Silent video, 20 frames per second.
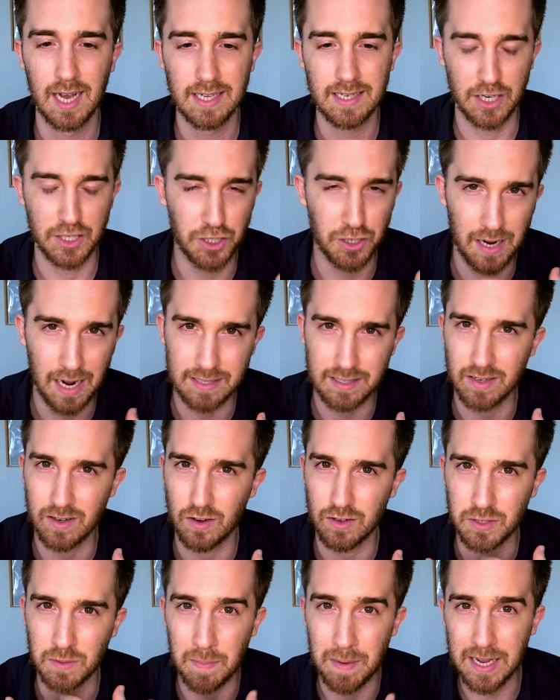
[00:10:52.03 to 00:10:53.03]
that you guys can
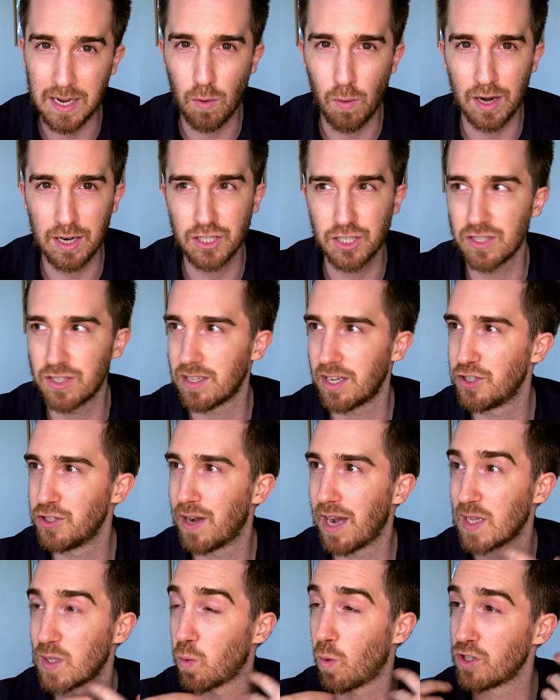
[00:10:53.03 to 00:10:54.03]
ask me questions, that you
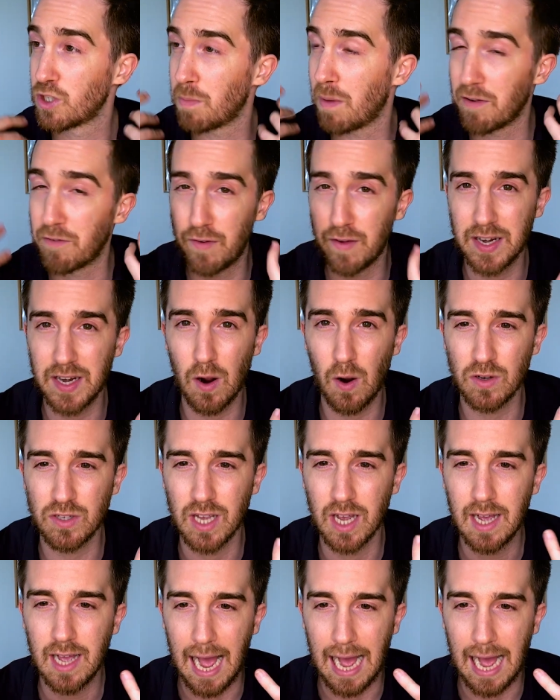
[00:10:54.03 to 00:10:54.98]
guys watch my videos,